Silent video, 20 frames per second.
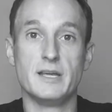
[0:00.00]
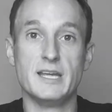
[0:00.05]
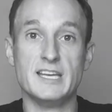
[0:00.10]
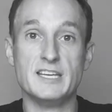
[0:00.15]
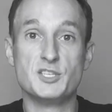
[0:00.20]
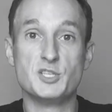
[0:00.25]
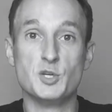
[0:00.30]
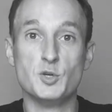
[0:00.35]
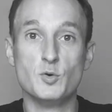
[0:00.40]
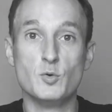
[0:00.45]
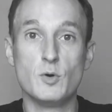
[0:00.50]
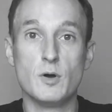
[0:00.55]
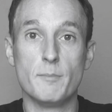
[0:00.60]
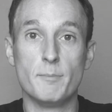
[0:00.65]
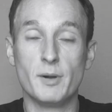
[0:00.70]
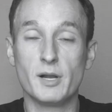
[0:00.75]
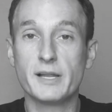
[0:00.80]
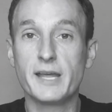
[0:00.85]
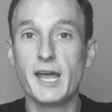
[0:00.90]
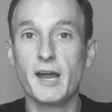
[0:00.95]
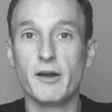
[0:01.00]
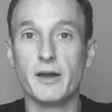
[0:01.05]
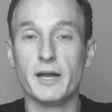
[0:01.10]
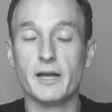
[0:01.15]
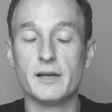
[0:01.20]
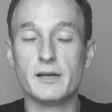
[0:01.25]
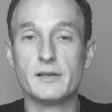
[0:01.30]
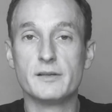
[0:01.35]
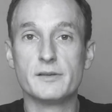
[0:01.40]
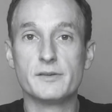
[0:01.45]
into
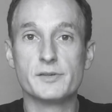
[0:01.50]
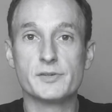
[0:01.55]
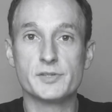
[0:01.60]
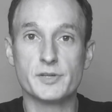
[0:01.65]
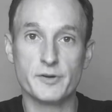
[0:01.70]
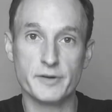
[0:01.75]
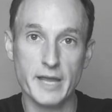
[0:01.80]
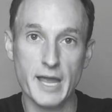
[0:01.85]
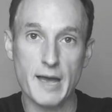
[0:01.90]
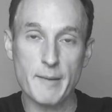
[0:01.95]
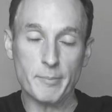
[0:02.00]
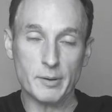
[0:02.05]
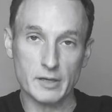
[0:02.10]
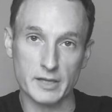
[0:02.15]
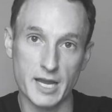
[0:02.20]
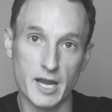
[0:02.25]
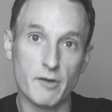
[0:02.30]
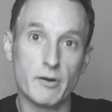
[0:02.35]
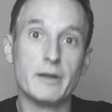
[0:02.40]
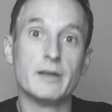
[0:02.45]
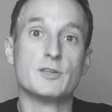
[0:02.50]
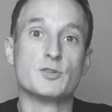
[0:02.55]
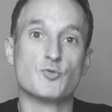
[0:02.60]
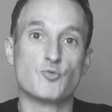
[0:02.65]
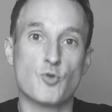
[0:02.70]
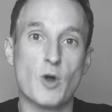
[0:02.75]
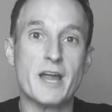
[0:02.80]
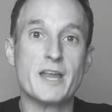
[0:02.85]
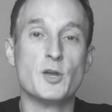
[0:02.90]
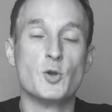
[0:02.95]
Bulgaria. So yeah, Bulgaria is
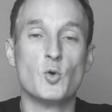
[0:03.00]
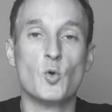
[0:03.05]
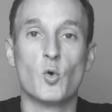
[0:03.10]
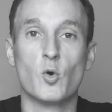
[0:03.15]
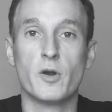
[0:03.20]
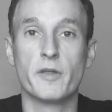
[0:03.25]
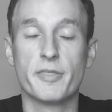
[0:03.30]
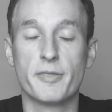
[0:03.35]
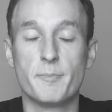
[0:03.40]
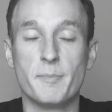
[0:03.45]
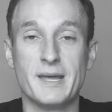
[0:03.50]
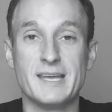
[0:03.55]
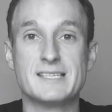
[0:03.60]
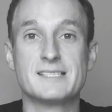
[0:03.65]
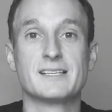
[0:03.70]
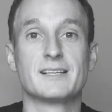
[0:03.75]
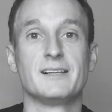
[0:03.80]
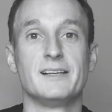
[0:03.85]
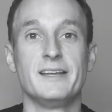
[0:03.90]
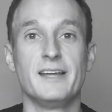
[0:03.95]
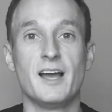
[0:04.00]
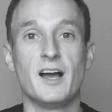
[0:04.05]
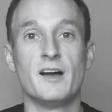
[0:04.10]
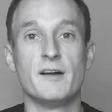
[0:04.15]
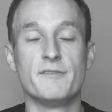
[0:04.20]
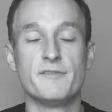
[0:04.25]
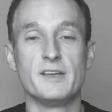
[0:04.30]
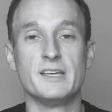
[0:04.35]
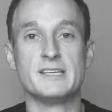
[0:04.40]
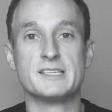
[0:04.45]
right north, basically,
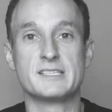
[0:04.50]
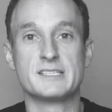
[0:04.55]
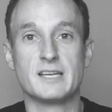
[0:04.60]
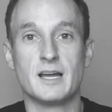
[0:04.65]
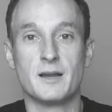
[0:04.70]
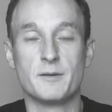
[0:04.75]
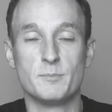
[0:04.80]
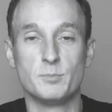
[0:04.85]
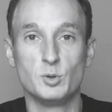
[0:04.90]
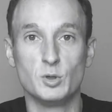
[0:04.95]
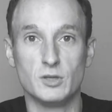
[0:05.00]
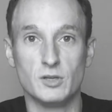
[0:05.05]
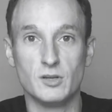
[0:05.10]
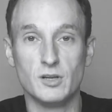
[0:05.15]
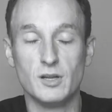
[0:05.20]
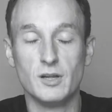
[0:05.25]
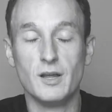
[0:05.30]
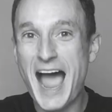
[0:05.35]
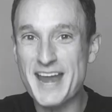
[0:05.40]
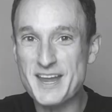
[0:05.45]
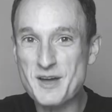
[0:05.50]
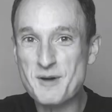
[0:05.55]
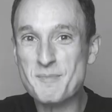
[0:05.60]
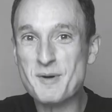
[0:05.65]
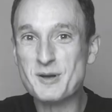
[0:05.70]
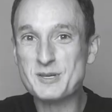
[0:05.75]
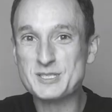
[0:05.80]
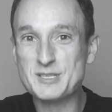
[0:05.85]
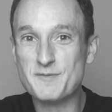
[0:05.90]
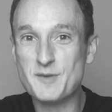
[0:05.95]
of Istanbul. I know
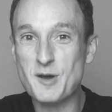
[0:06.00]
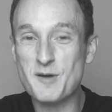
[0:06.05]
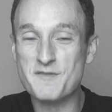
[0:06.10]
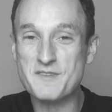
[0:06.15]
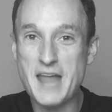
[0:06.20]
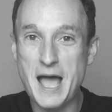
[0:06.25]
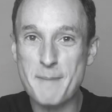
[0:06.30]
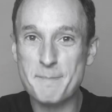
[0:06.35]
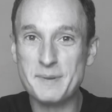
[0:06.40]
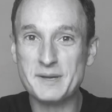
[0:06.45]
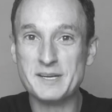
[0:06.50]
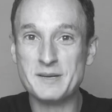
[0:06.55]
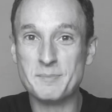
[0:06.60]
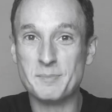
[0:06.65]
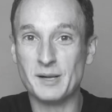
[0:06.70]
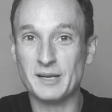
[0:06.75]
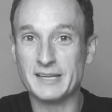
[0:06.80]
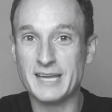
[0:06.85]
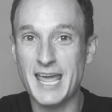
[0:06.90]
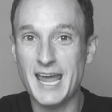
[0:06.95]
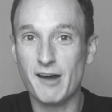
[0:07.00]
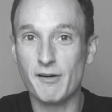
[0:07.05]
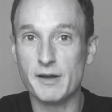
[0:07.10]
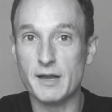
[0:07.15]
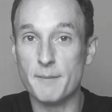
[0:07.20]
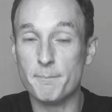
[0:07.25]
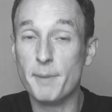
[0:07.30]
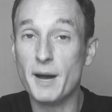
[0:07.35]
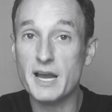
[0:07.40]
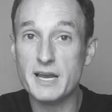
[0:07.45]
most of you have not been to
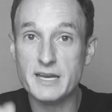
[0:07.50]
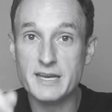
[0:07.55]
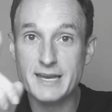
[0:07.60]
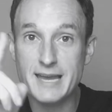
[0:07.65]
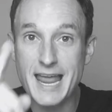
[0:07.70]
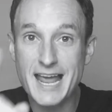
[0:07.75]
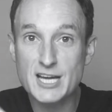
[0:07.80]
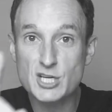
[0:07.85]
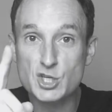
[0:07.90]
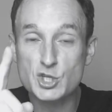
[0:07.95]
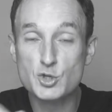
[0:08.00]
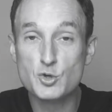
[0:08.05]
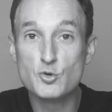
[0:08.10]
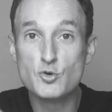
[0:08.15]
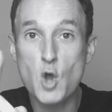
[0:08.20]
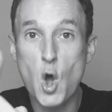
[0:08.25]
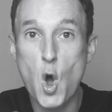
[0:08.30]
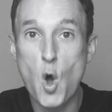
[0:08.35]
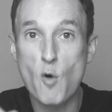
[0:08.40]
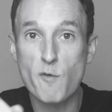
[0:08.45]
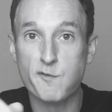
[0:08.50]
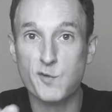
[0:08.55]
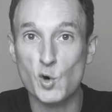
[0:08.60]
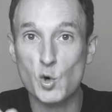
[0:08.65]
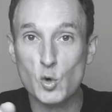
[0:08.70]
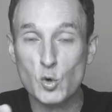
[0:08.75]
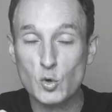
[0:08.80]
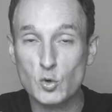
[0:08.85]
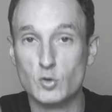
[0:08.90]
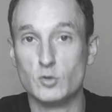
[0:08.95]
Bulgaria, but
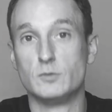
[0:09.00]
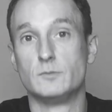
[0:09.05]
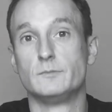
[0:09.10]
Neshtunovo,